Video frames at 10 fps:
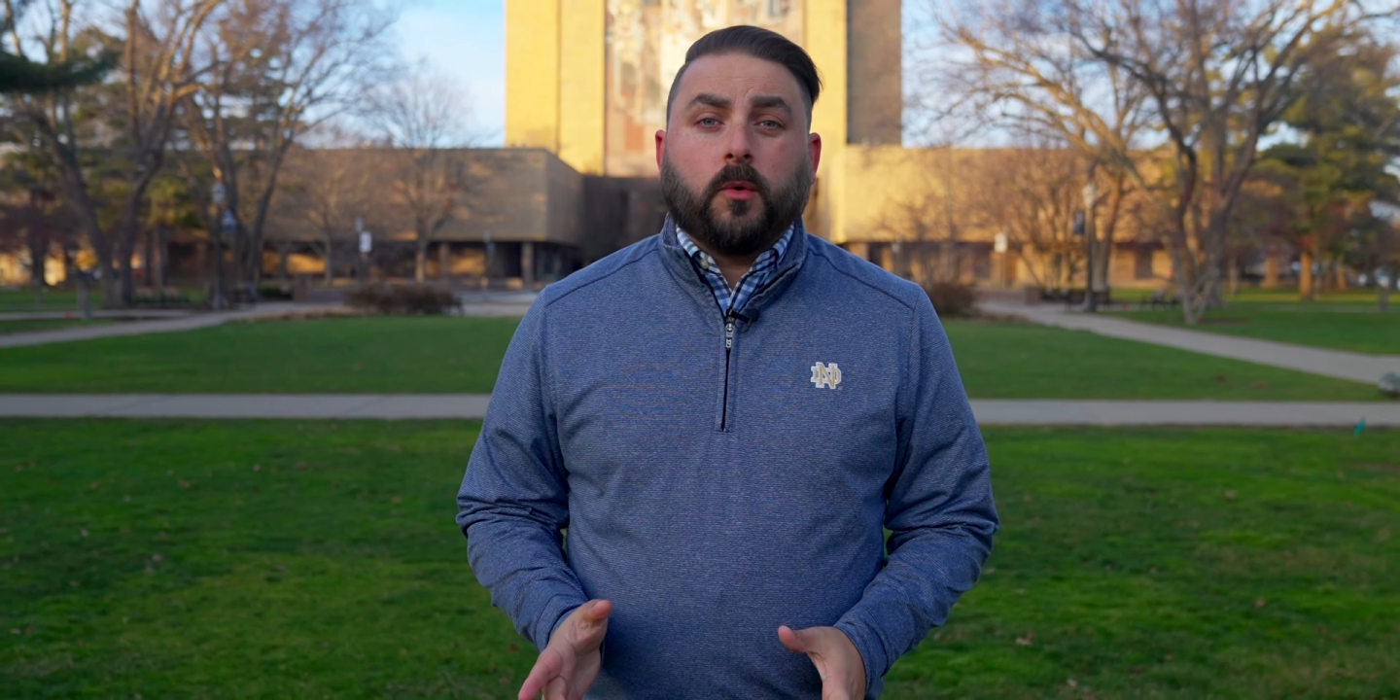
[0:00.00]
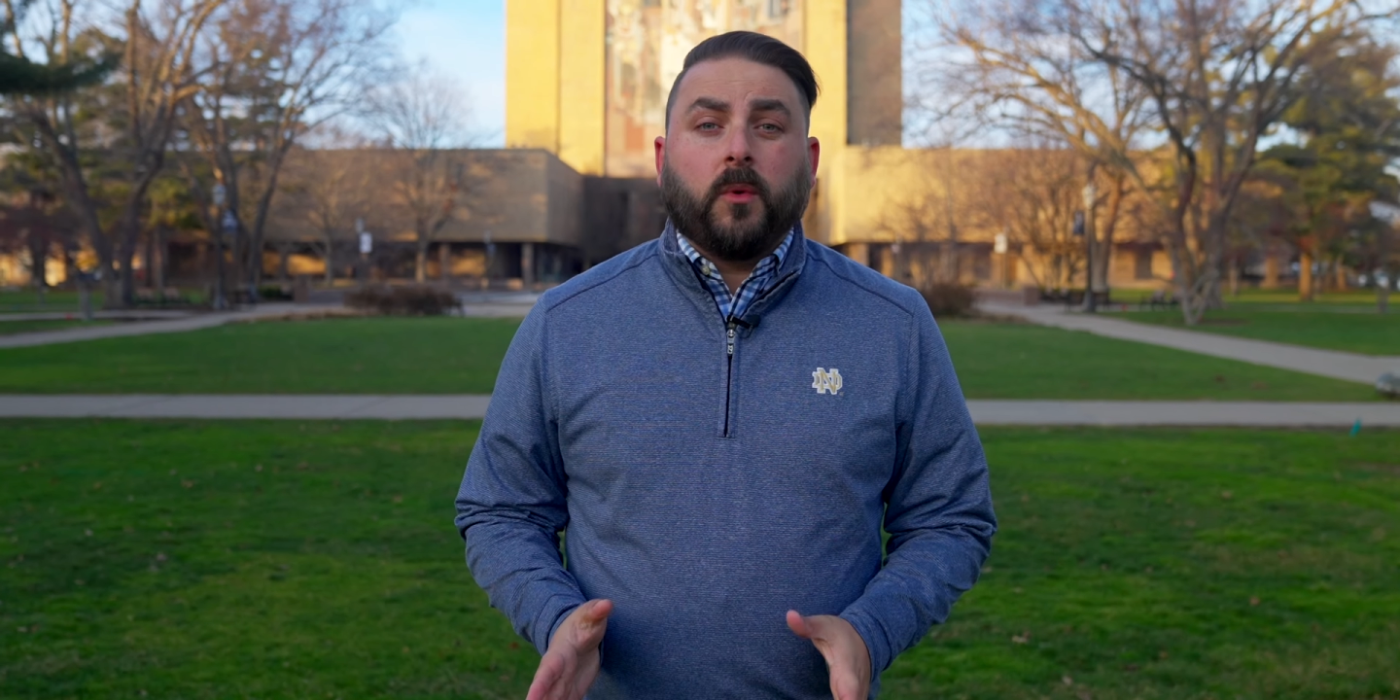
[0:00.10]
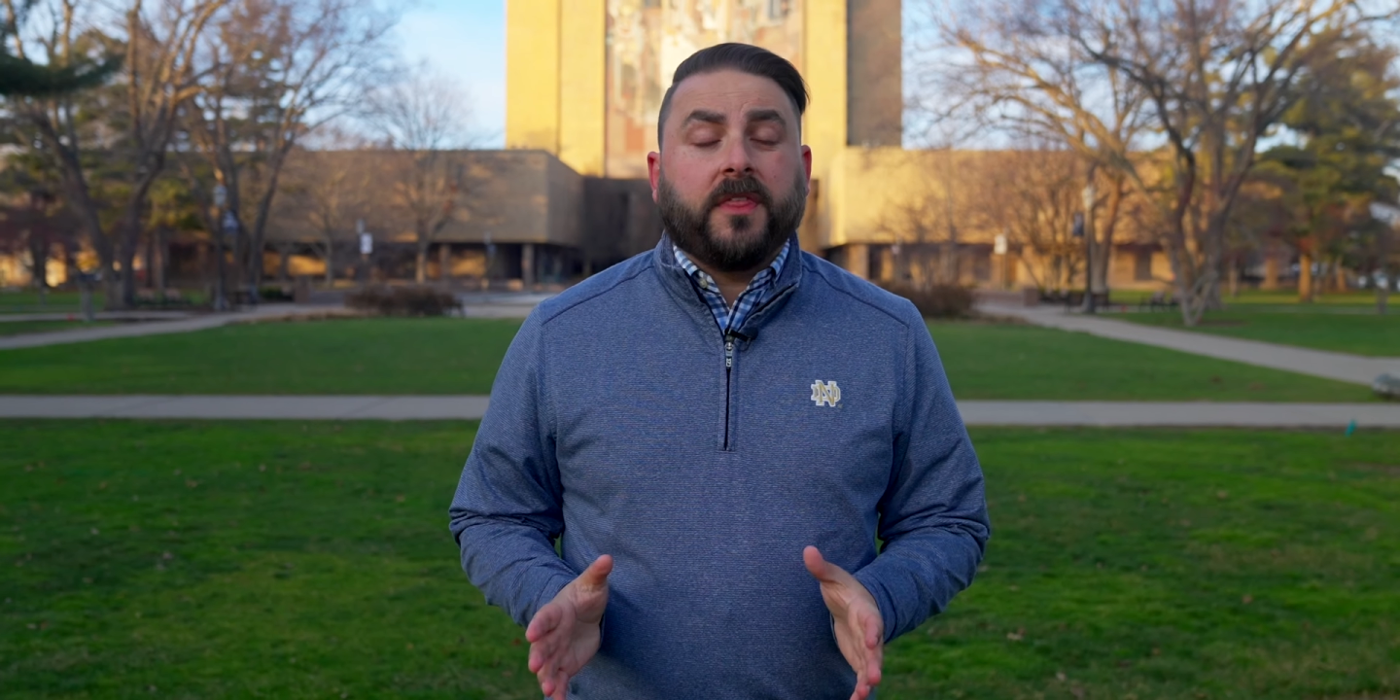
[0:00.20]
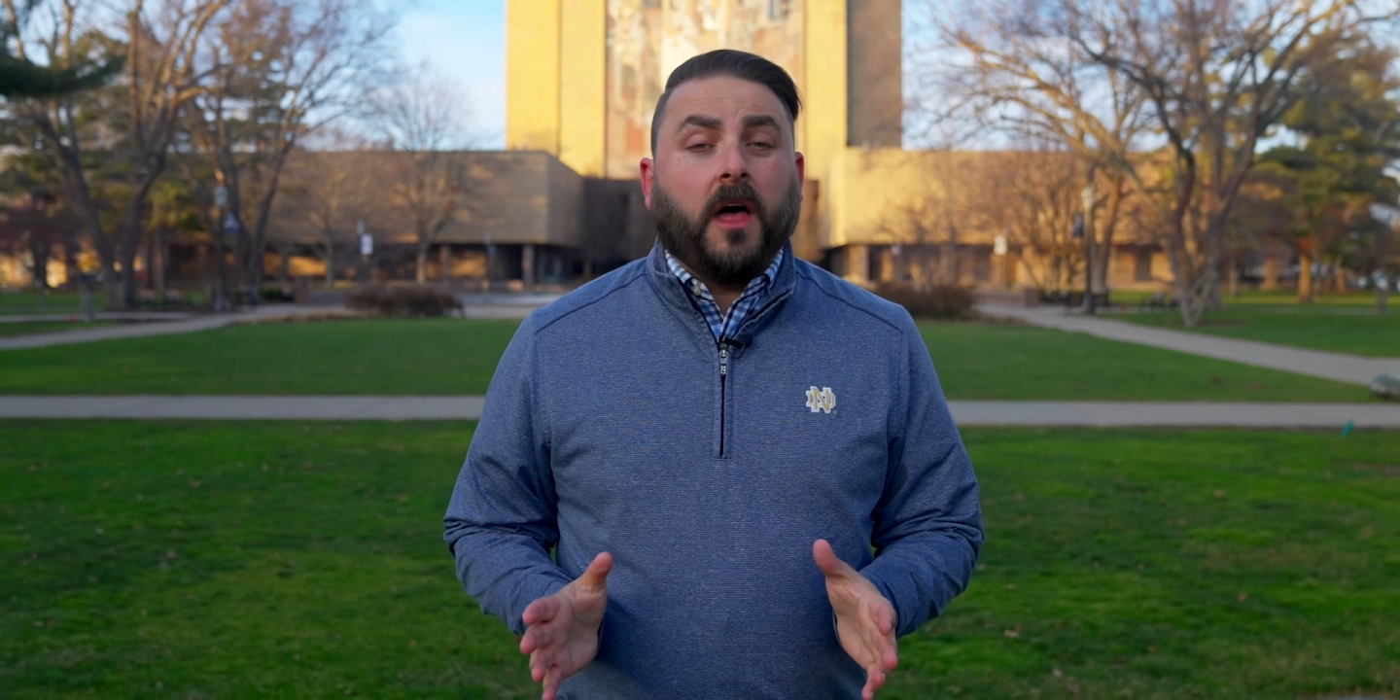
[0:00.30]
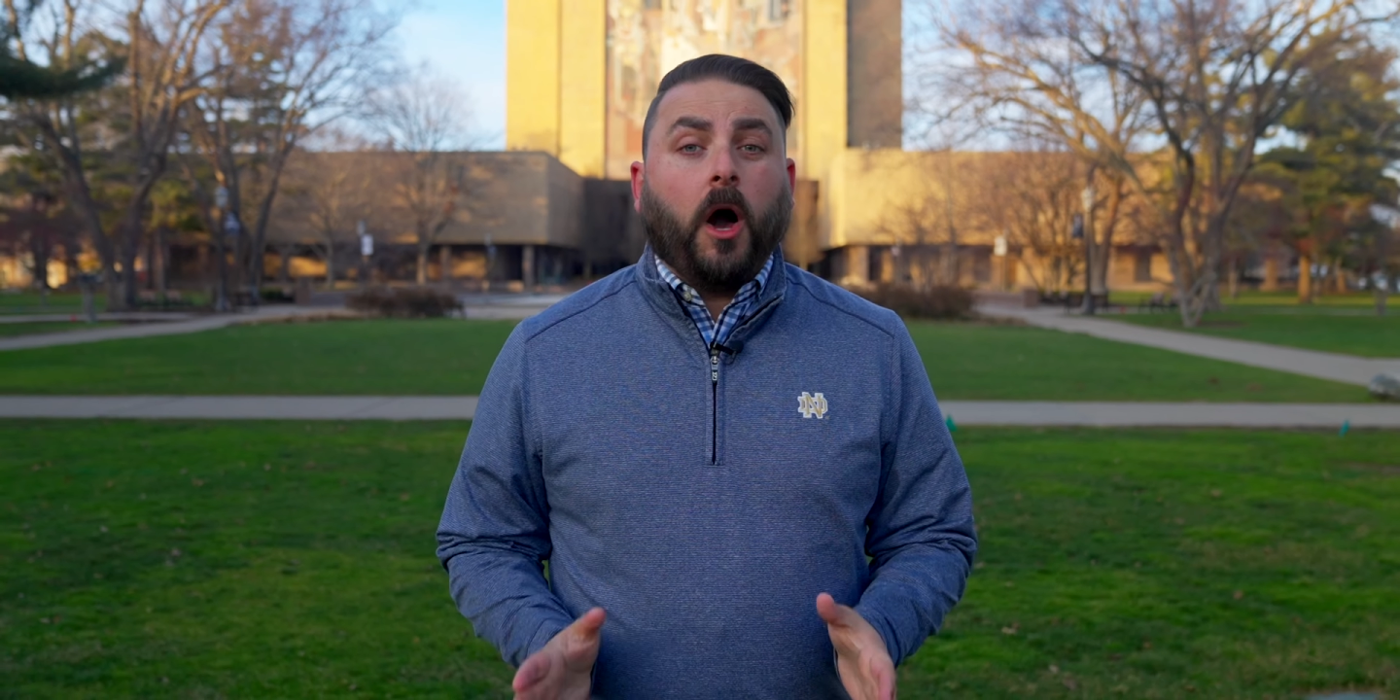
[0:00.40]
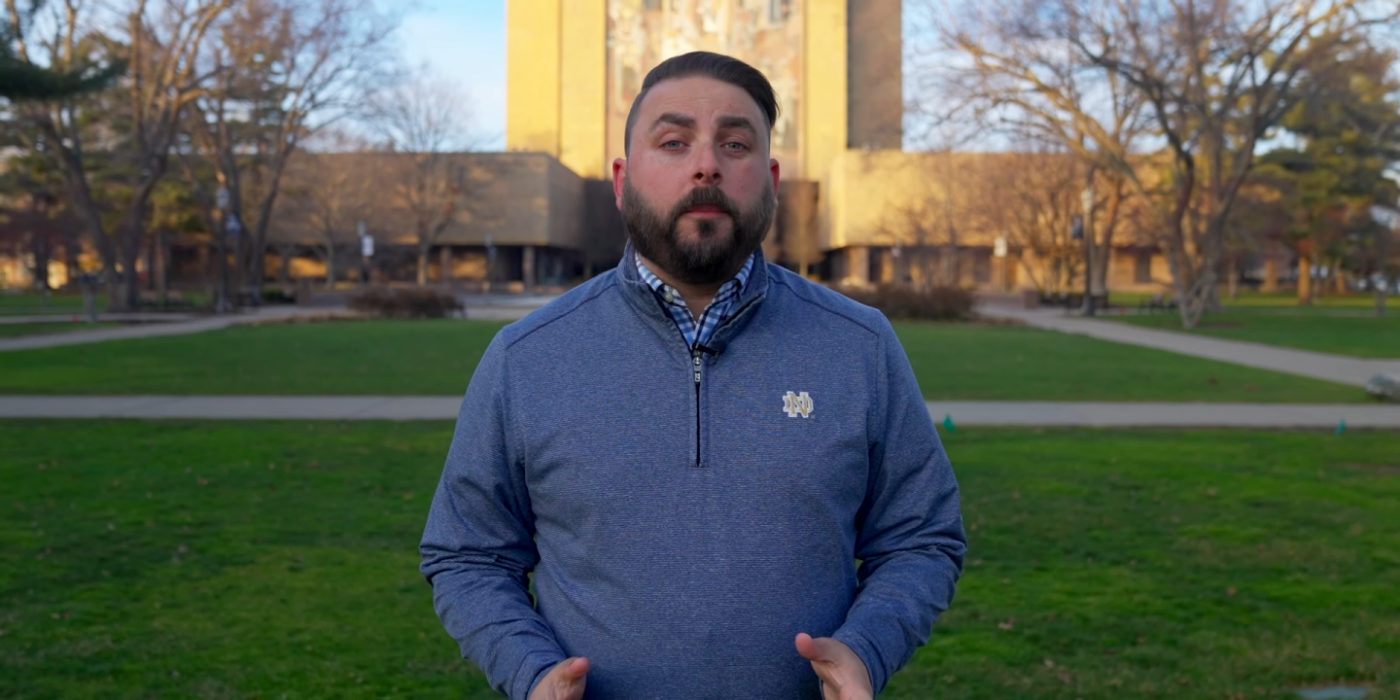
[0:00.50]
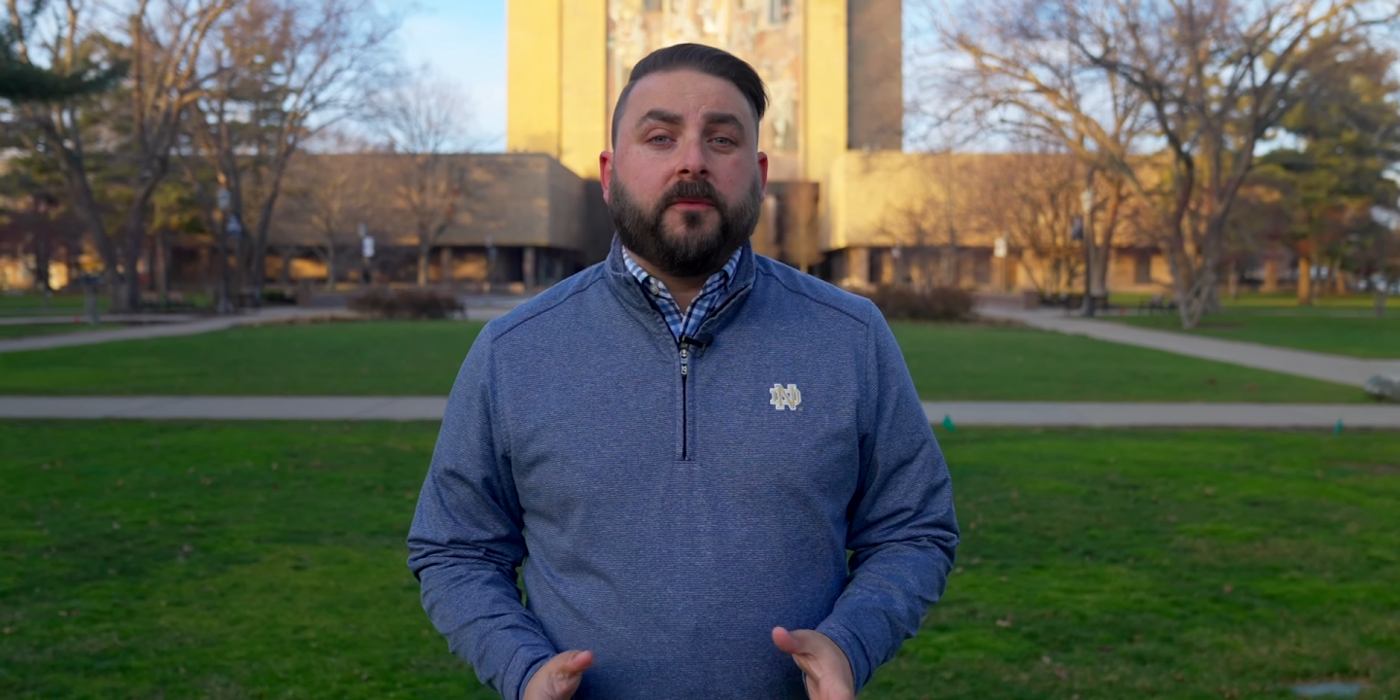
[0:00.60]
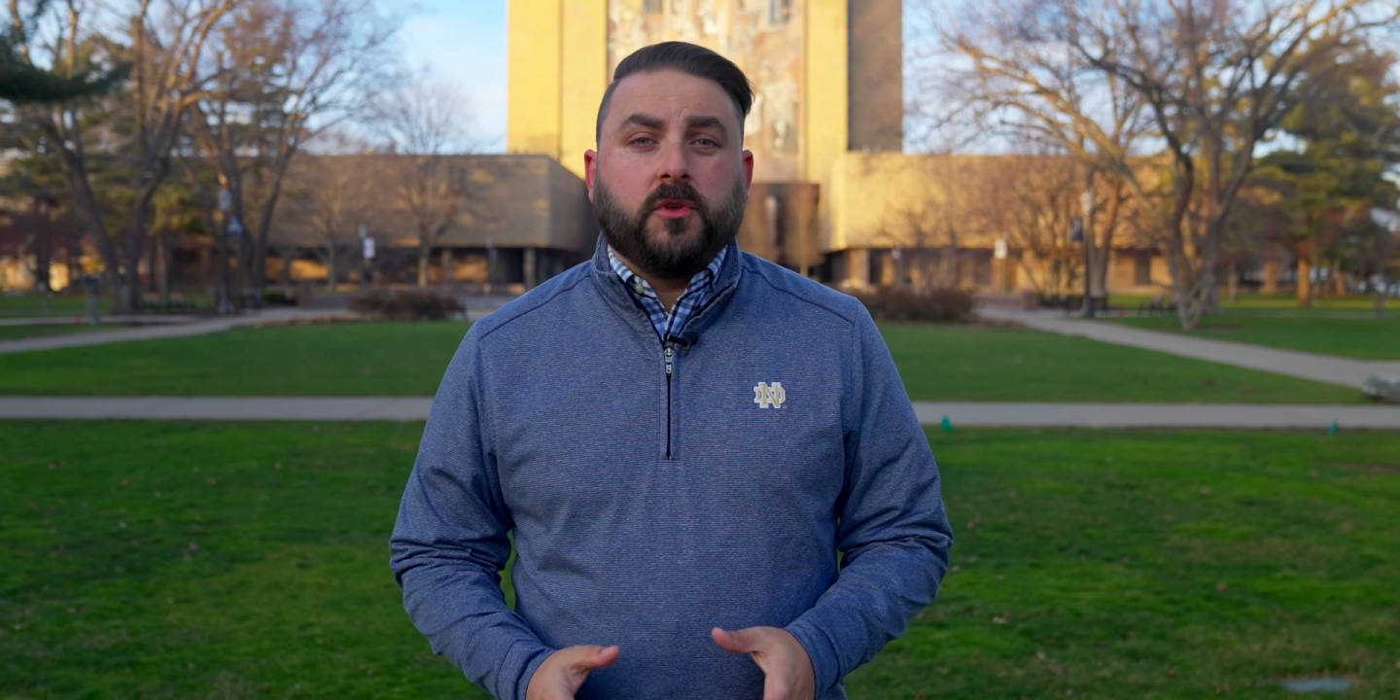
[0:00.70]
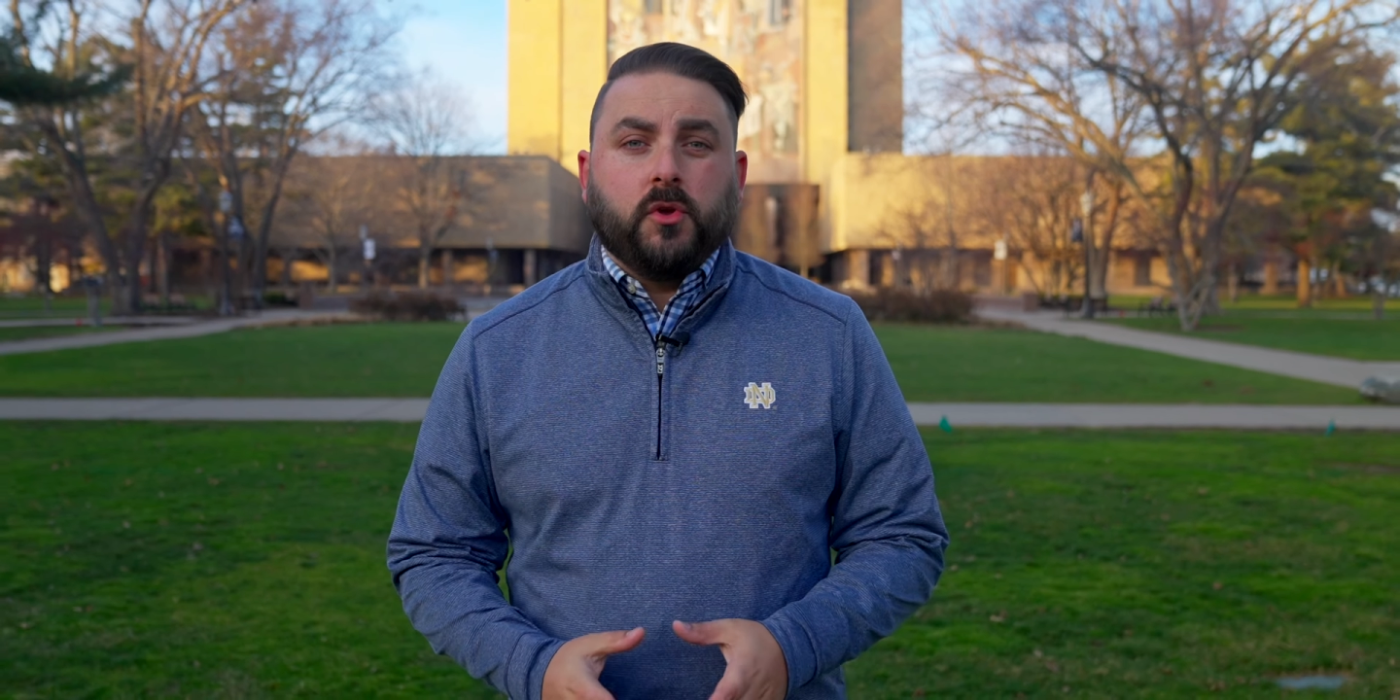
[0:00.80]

with the help of the